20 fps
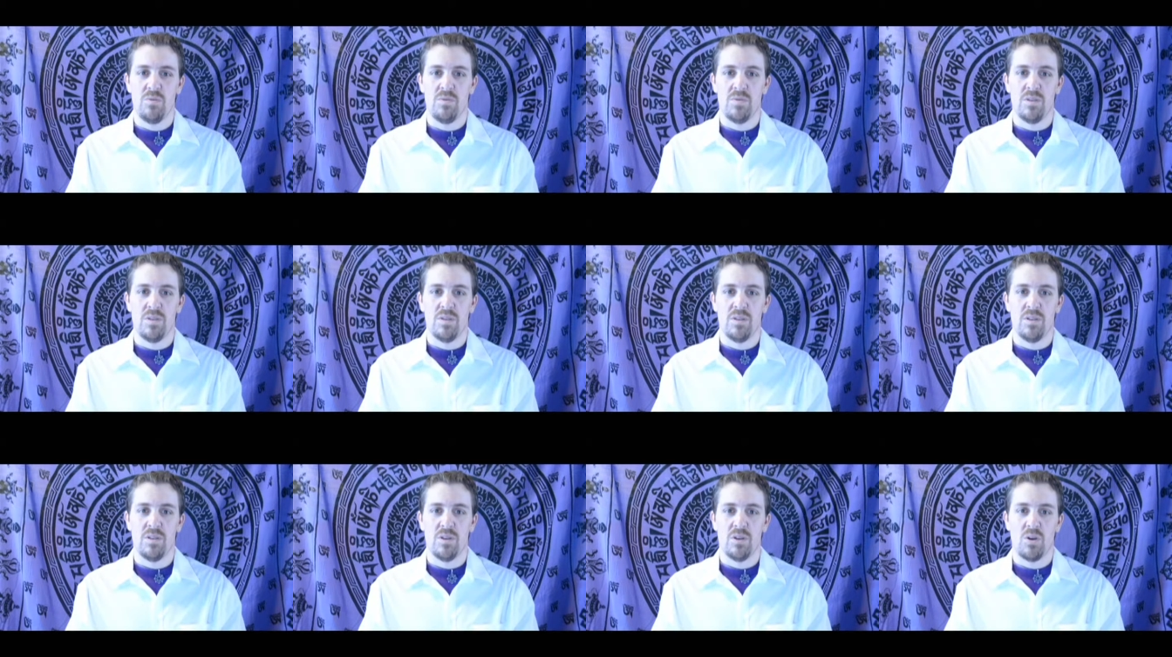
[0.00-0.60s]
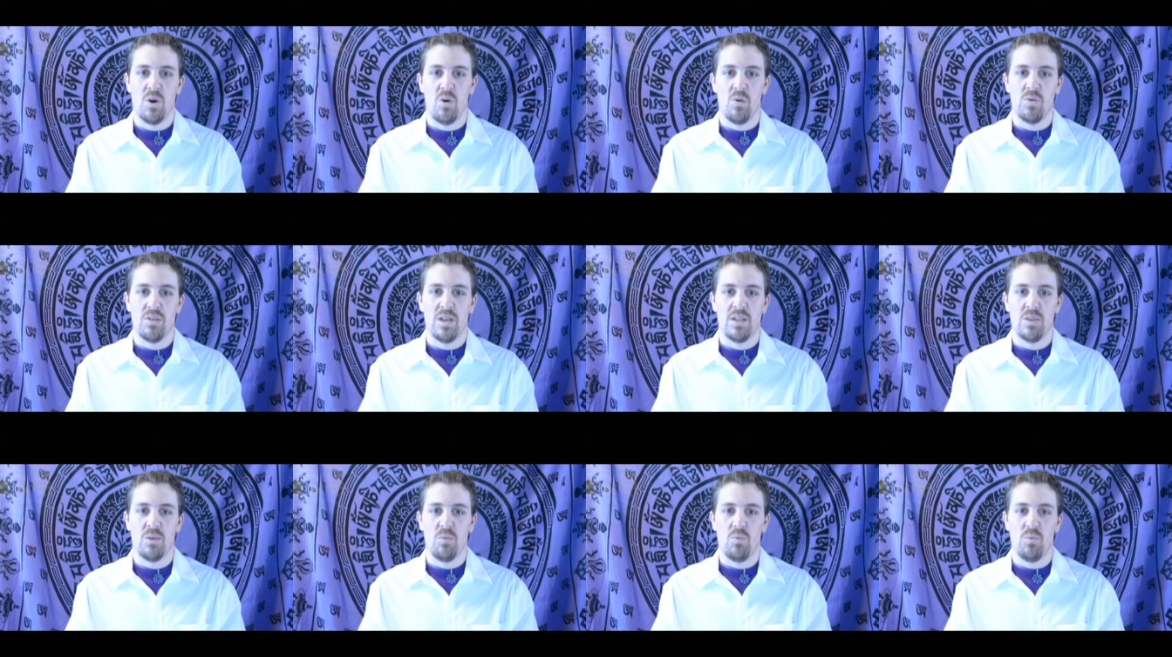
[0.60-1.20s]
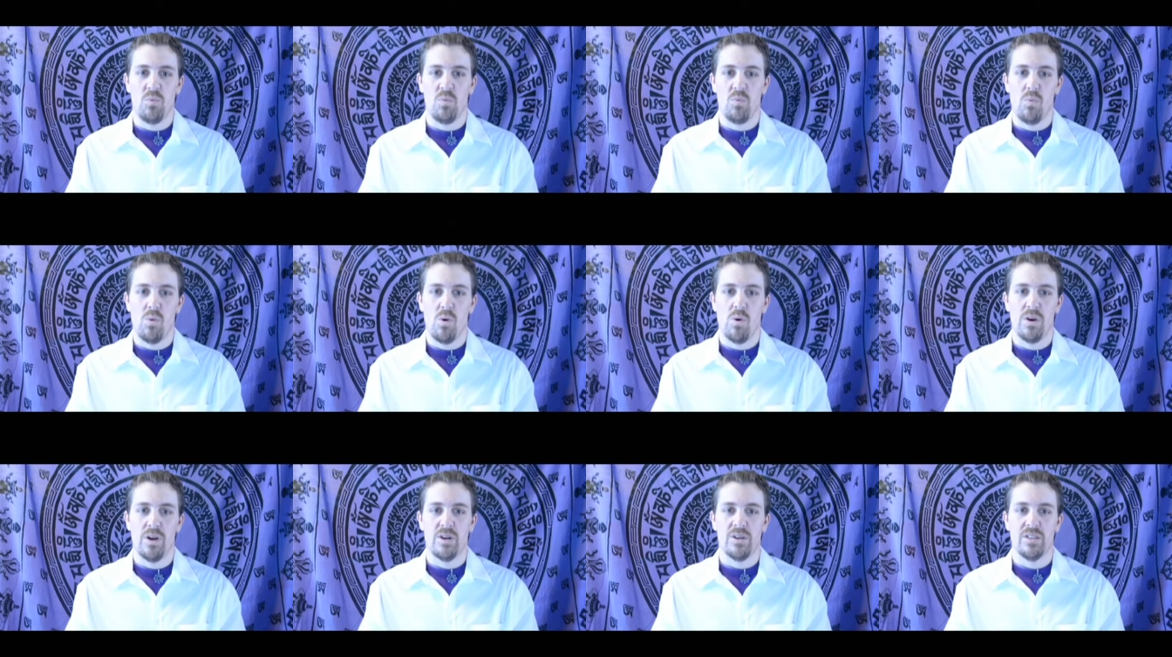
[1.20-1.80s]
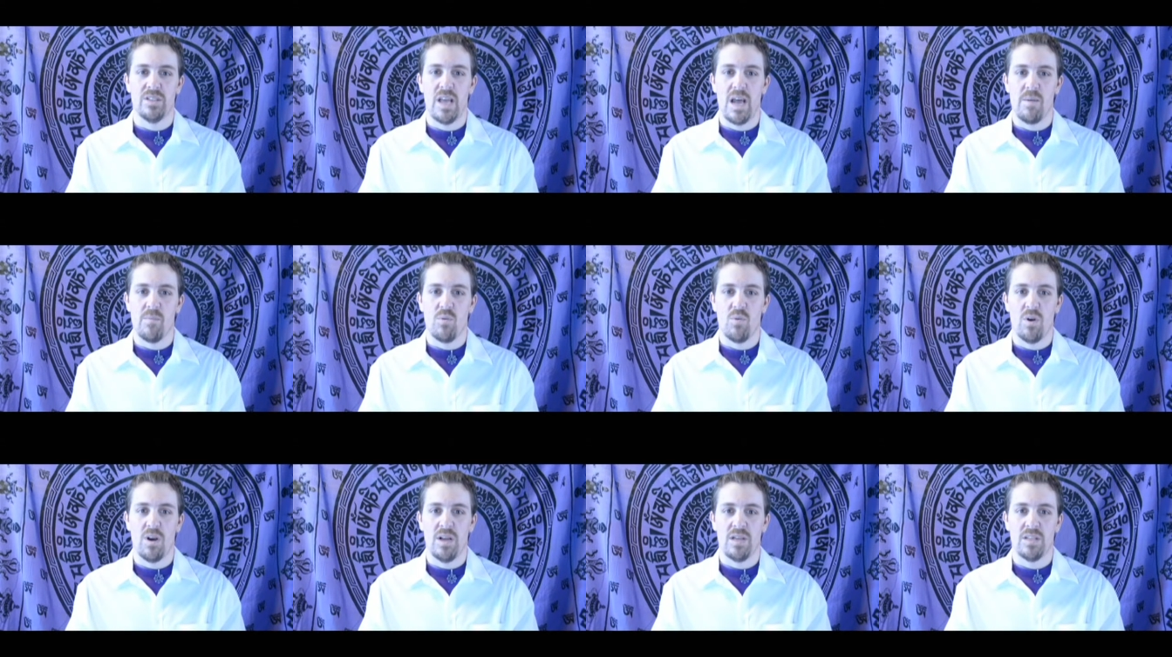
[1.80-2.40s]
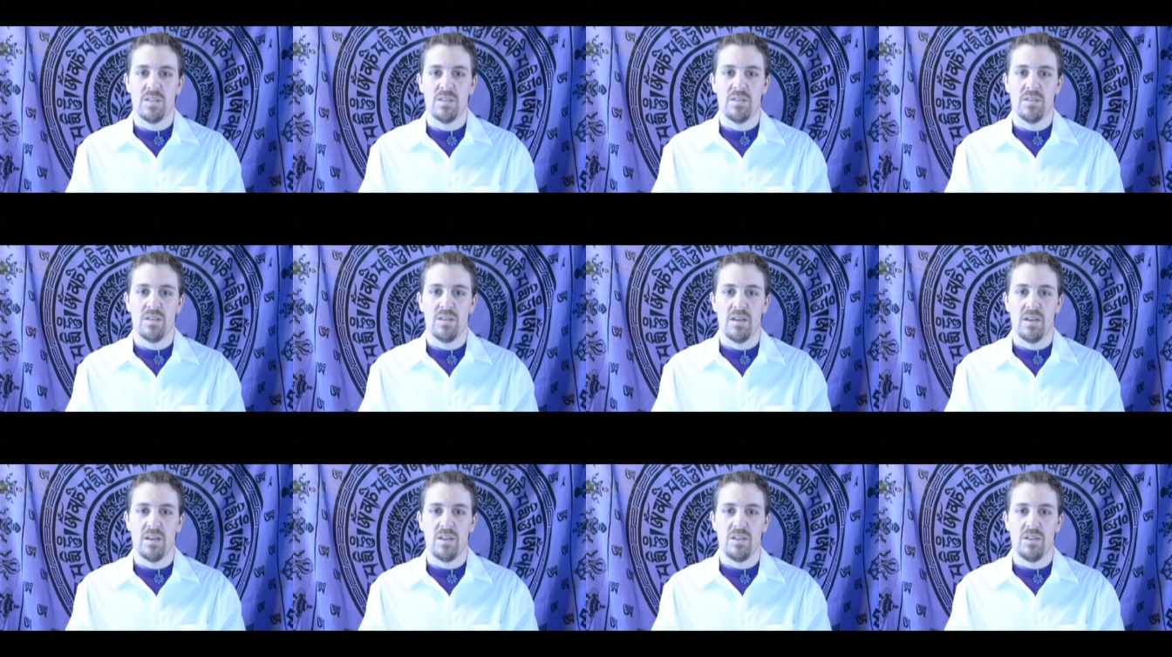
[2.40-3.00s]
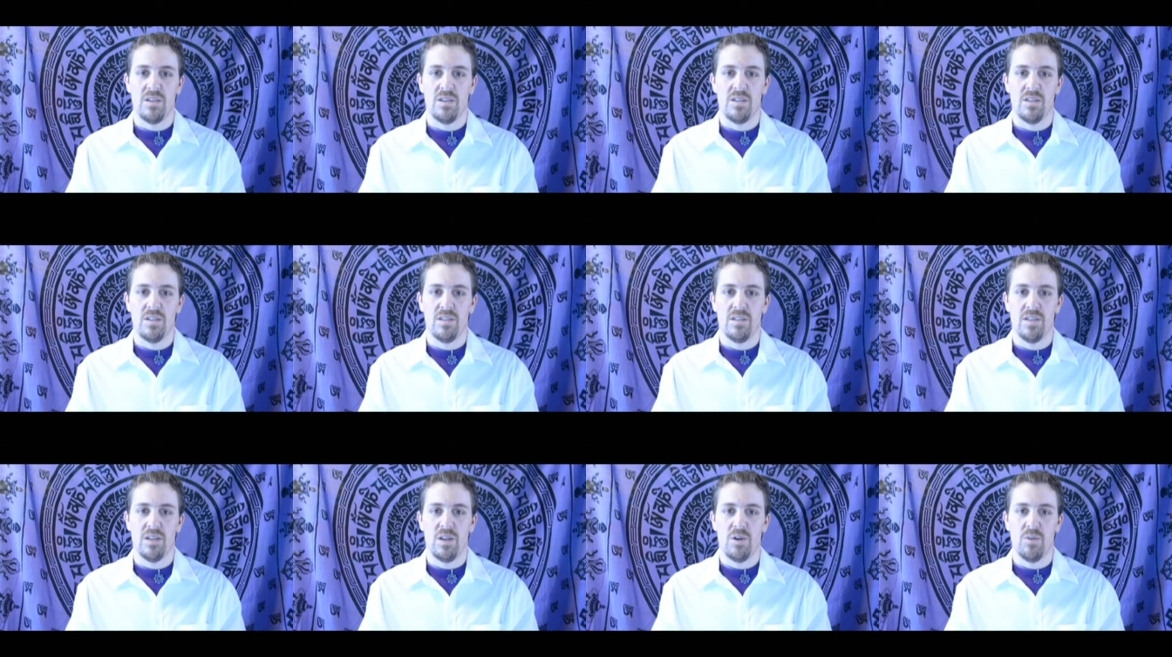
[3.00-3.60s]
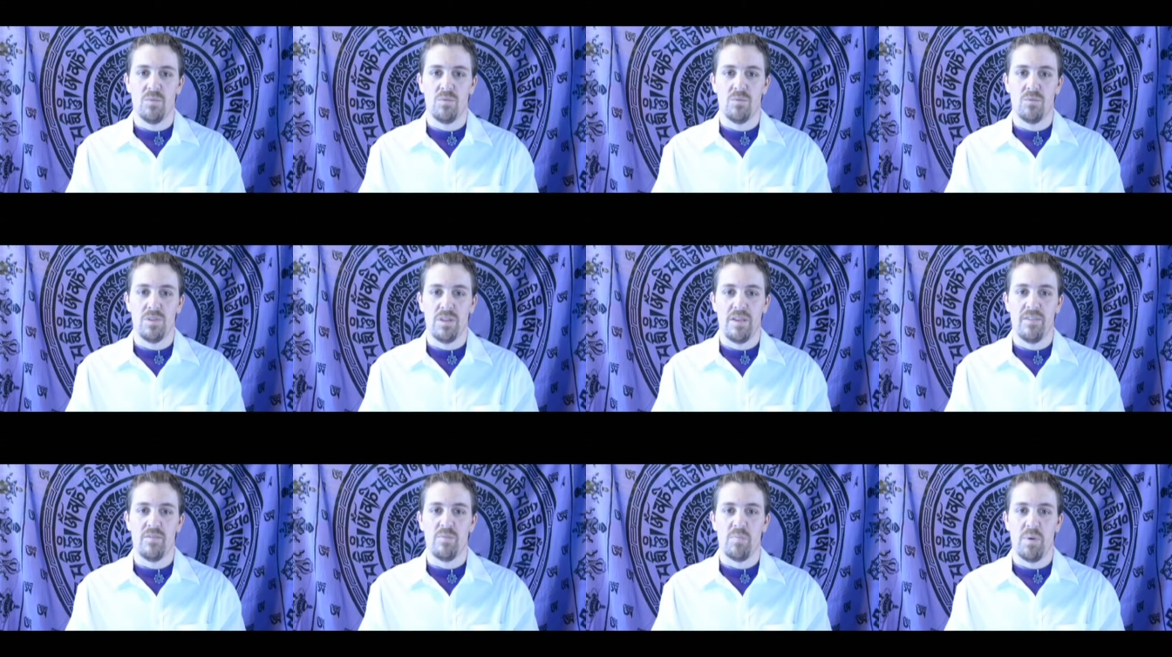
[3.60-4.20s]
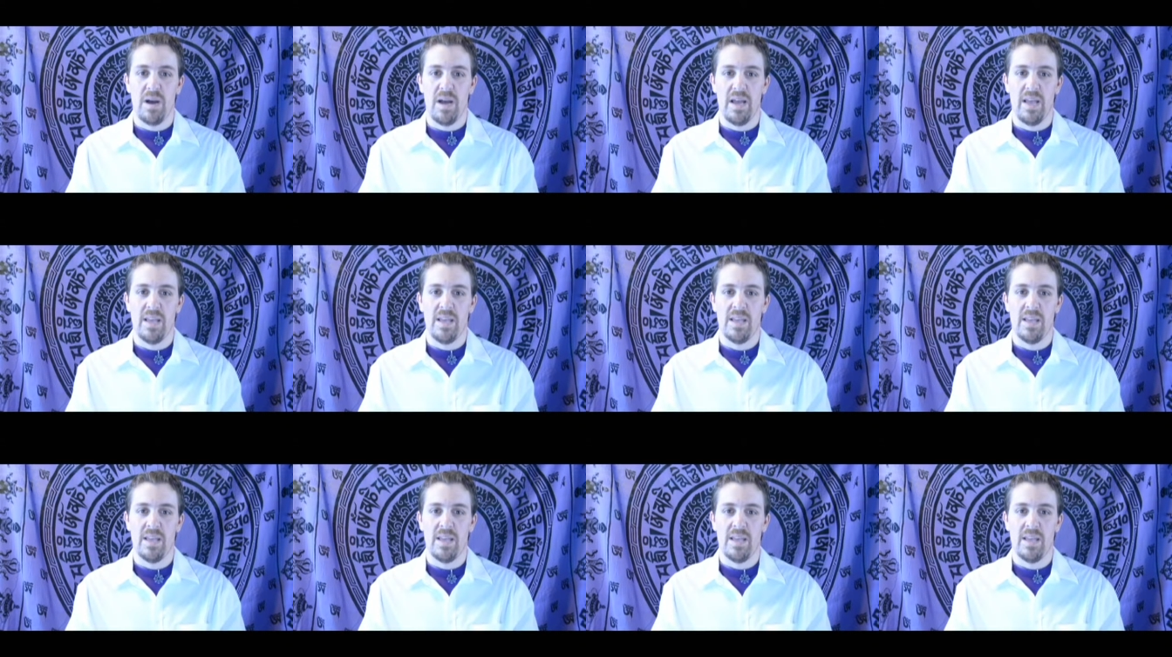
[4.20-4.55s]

the code that the warrior samurais lived by.